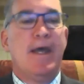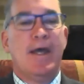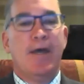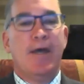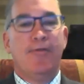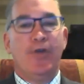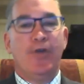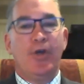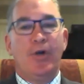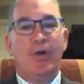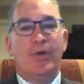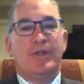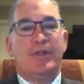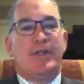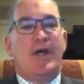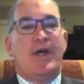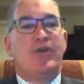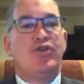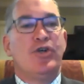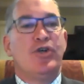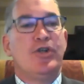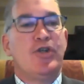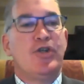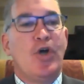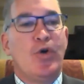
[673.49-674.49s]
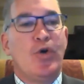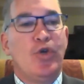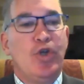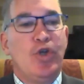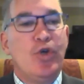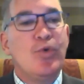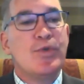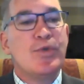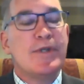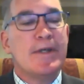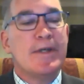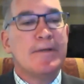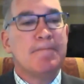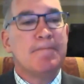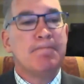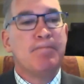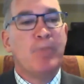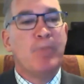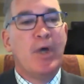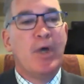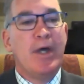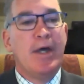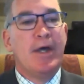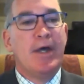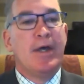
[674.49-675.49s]
If you don't touch it and don't use it,
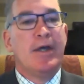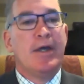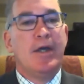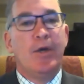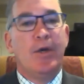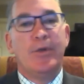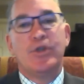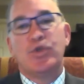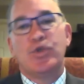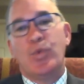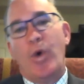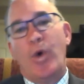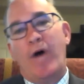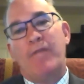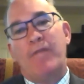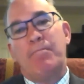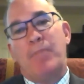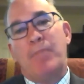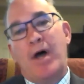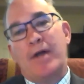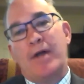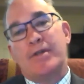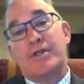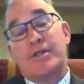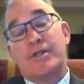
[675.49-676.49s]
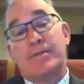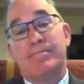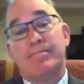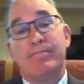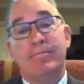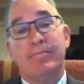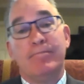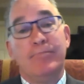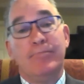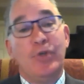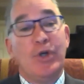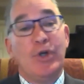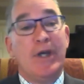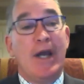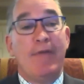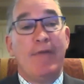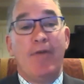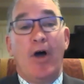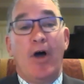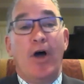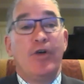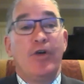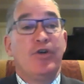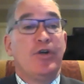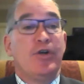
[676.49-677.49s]
in 12 months, you could have
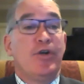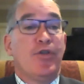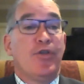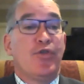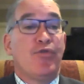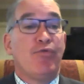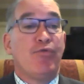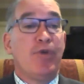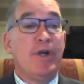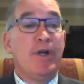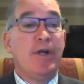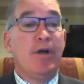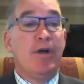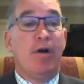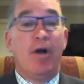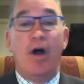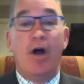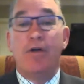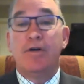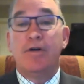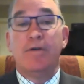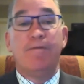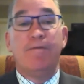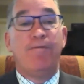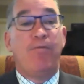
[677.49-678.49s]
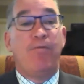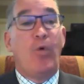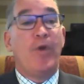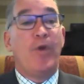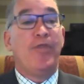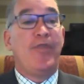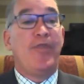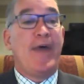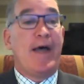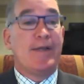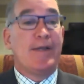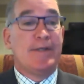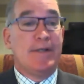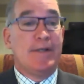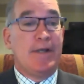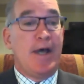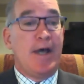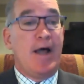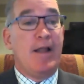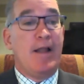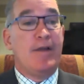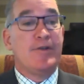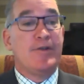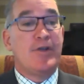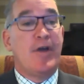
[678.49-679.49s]
$103,000 or
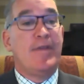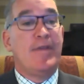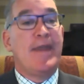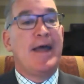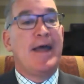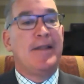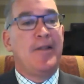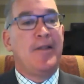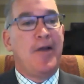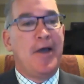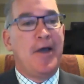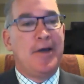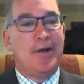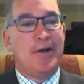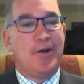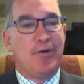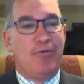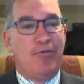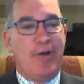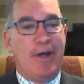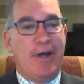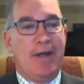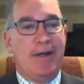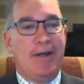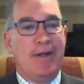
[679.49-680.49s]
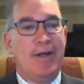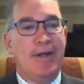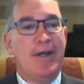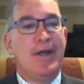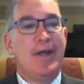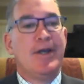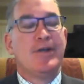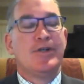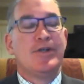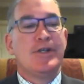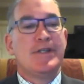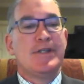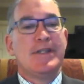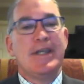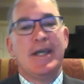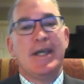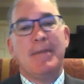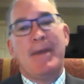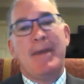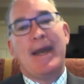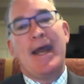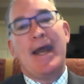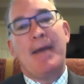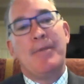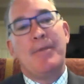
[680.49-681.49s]
$104,000 on that line of credit. Just think
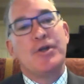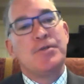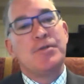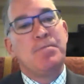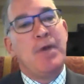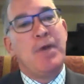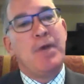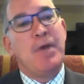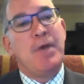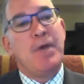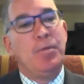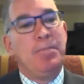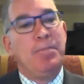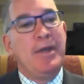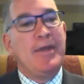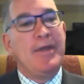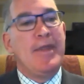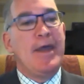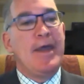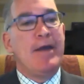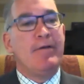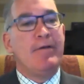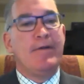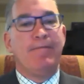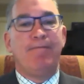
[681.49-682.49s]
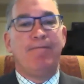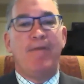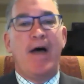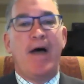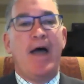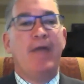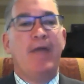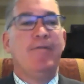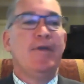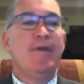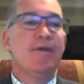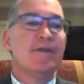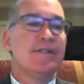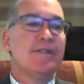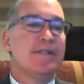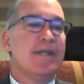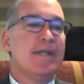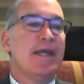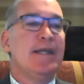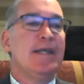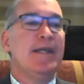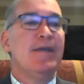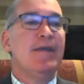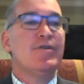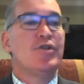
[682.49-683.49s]
about how much money will be there in 5 years,
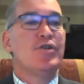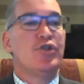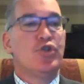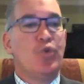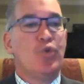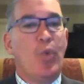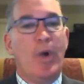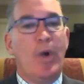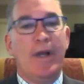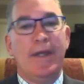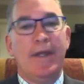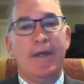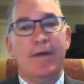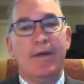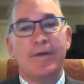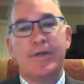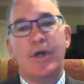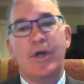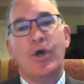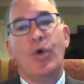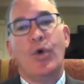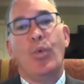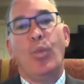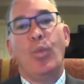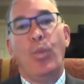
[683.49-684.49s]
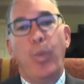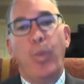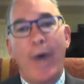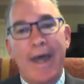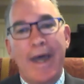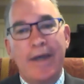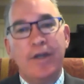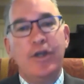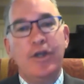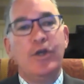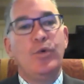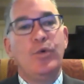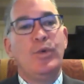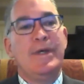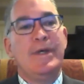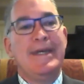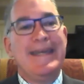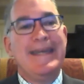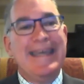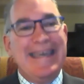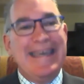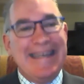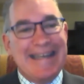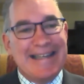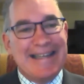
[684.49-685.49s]
10 years, or 20 years when you
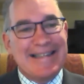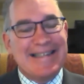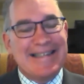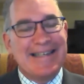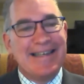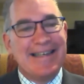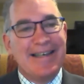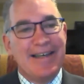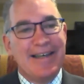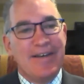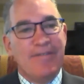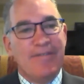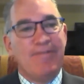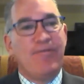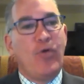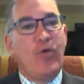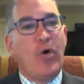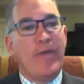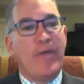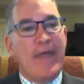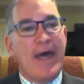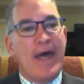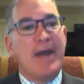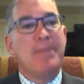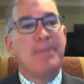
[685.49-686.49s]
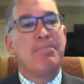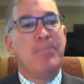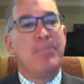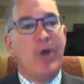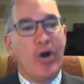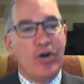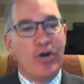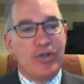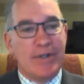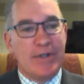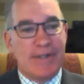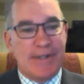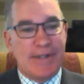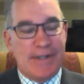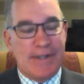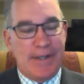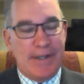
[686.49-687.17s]
need it for that emergency.